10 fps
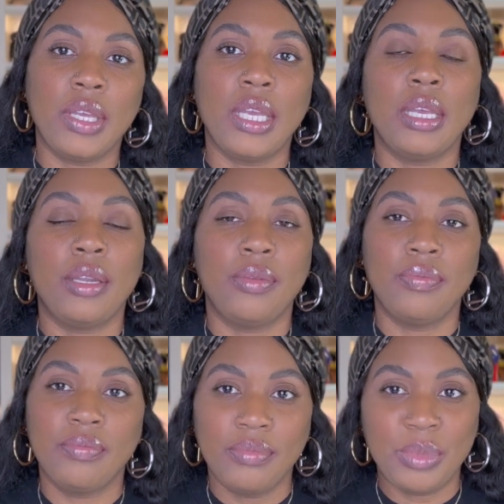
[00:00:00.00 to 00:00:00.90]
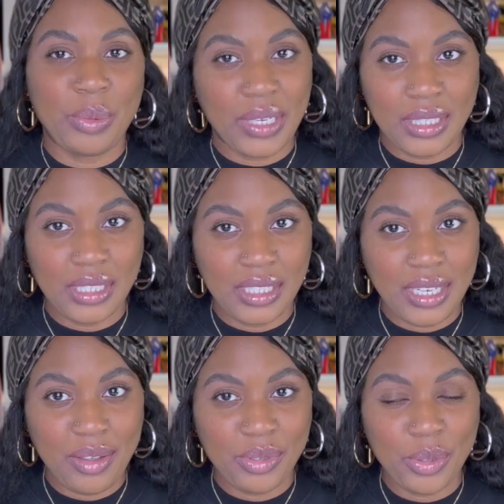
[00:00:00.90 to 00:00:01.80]
and we went into
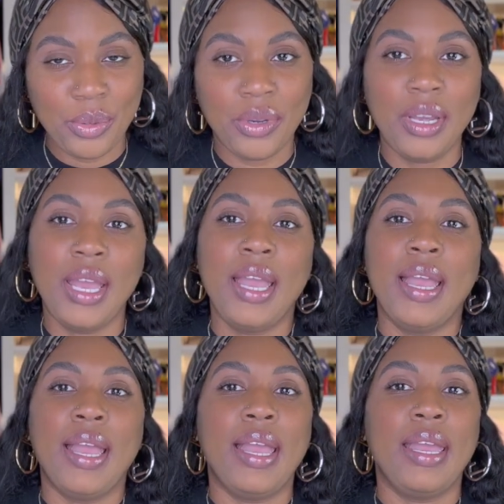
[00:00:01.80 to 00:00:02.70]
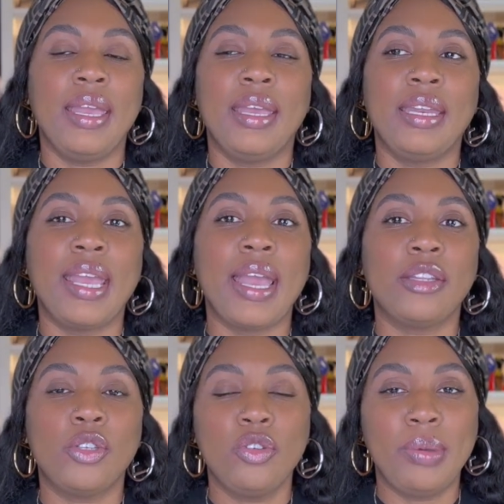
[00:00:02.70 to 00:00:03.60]
Chanel store, and they had
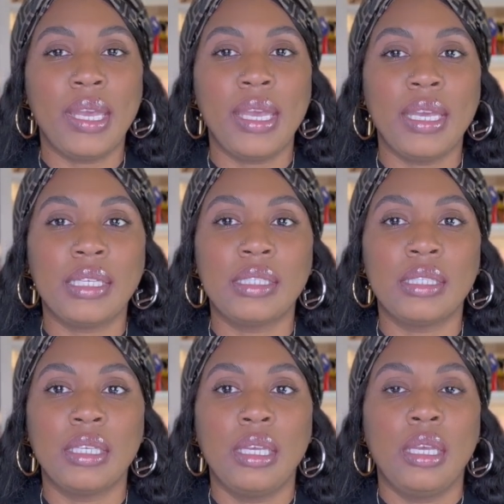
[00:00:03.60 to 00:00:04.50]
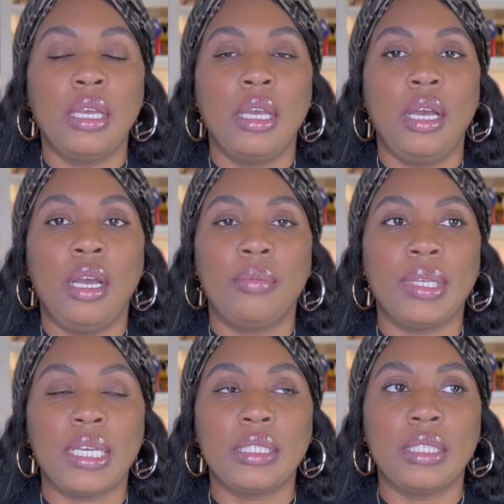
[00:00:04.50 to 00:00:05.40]
2 bags.
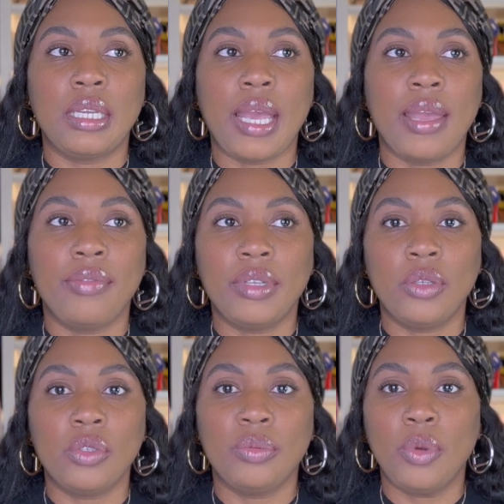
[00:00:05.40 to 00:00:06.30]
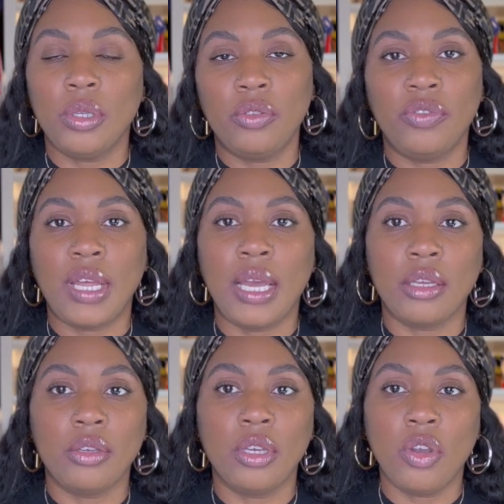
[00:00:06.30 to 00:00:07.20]
Like I said, I have a small little vlog.
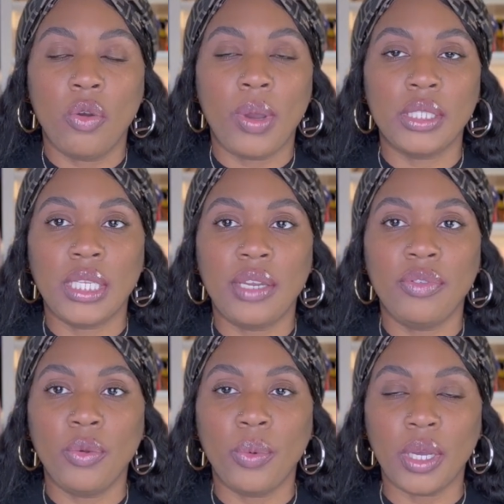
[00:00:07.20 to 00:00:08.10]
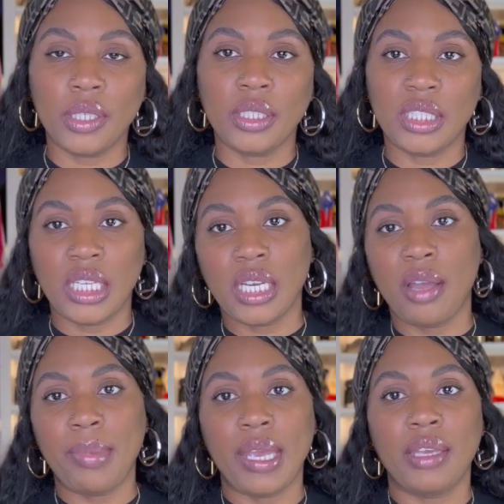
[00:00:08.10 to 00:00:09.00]
You can go watch that if you want, then
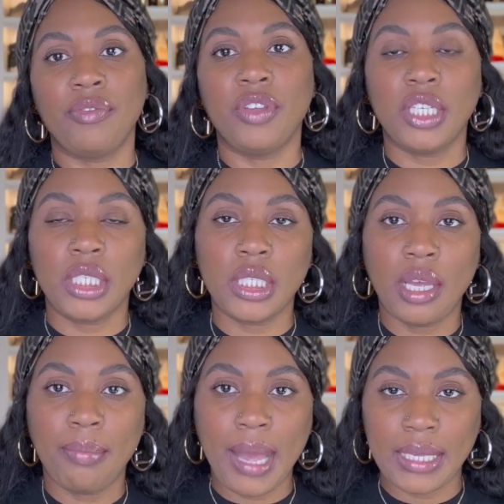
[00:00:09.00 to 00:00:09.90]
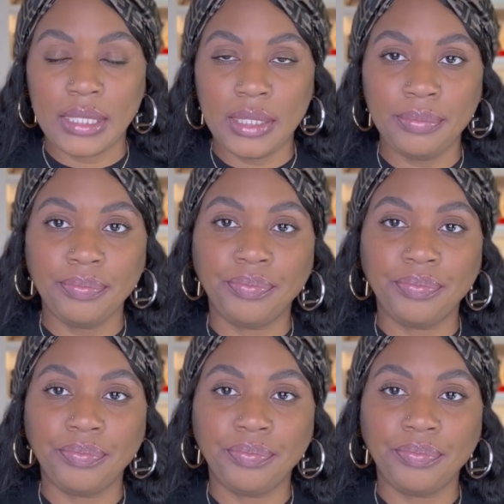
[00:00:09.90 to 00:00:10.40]
come back and finish this unboxing.